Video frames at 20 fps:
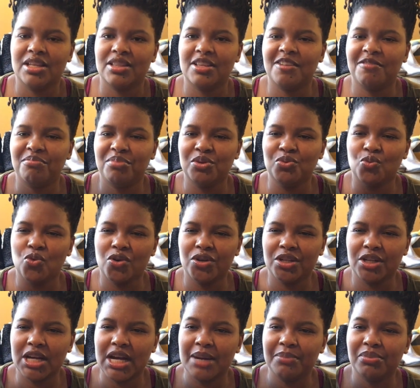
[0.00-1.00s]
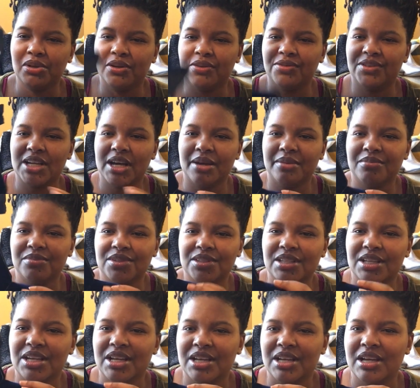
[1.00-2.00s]
they've been worn a couple of
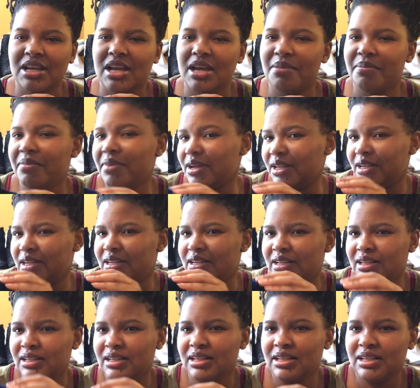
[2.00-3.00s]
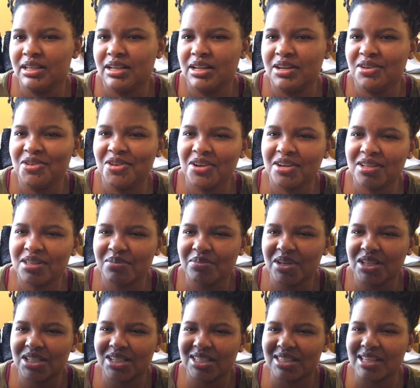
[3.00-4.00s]
times but not as
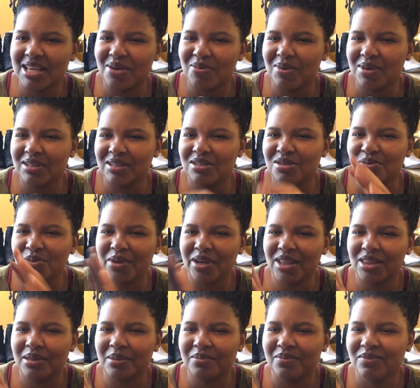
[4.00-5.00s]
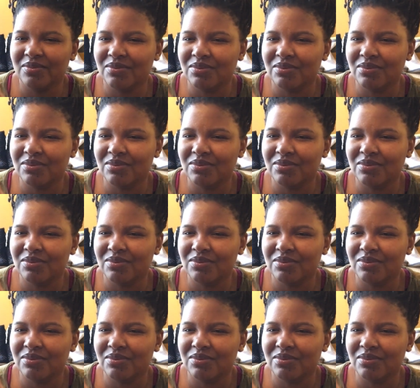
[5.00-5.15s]
much as I want to wear them